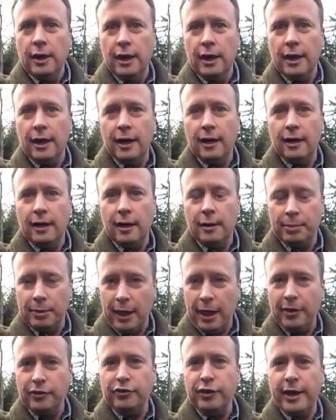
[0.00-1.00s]

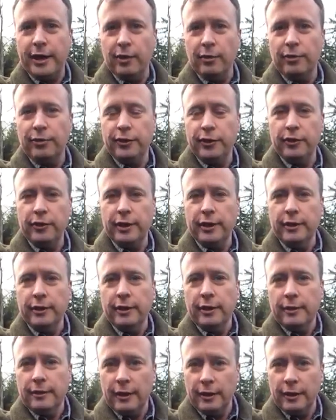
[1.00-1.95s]
applied channel theory.